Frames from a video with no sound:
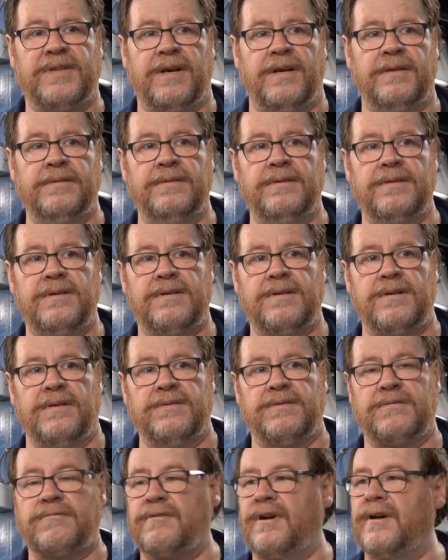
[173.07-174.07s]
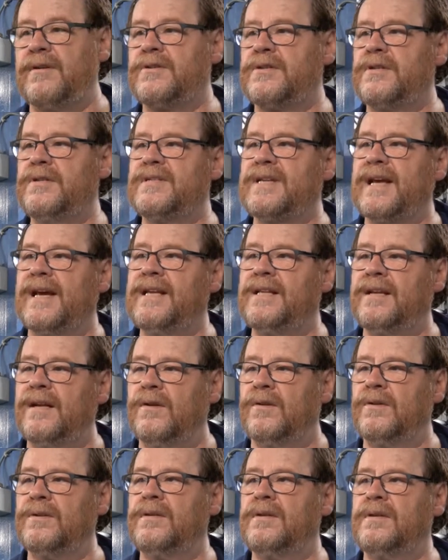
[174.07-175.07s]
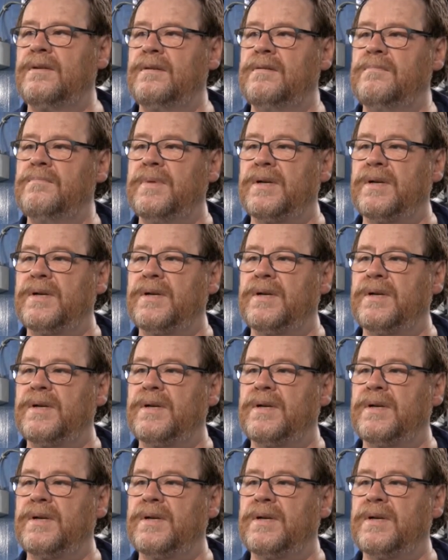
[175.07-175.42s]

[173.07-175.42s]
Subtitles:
done construction side a lot